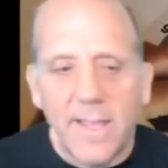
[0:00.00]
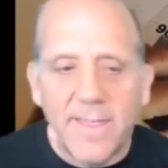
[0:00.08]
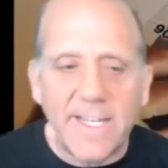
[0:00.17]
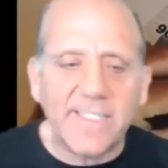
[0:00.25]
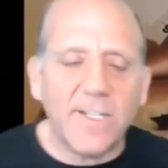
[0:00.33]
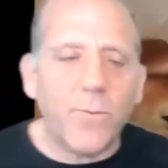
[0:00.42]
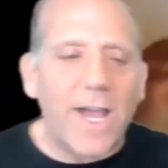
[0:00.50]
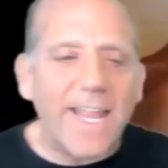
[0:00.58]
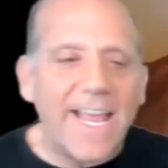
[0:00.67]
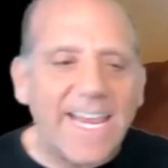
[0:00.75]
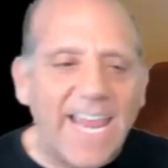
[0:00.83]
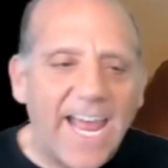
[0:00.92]
this is why
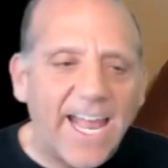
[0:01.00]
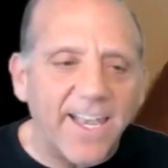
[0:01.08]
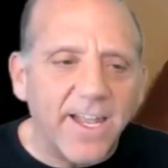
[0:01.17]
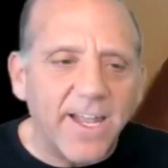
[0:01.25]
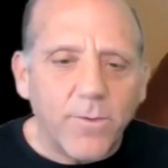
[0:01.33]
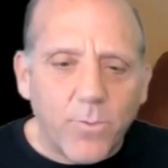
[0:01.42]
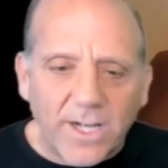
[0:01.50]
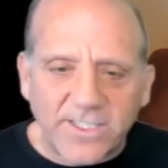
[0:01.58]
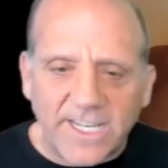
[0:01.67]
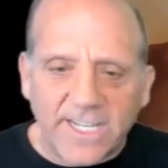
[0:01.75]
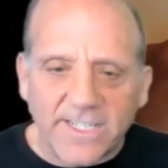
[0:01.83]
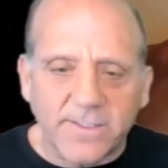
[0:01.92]
they can't. Watch
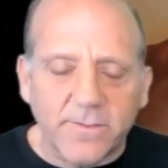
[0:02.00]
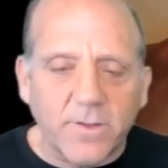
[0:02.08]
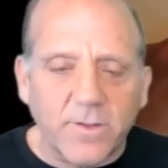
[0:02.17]
this.